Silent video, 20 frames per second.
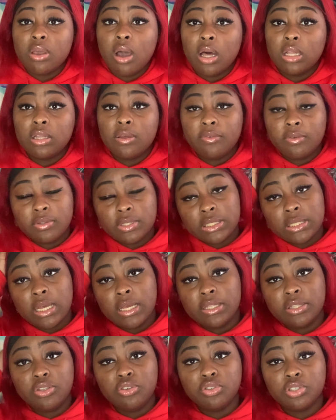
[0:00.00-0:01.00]
all of a
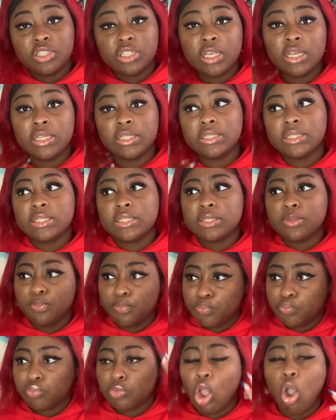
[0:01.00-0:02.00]
sudden you just
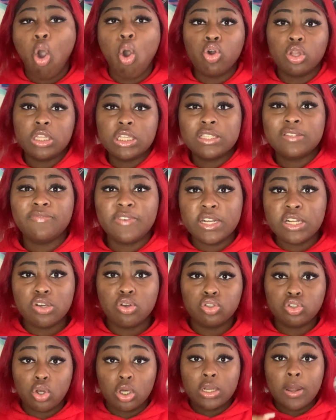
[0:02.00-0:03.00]
oh, this video
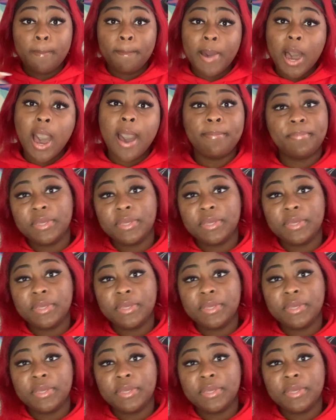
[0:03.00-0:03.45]
is gonna pop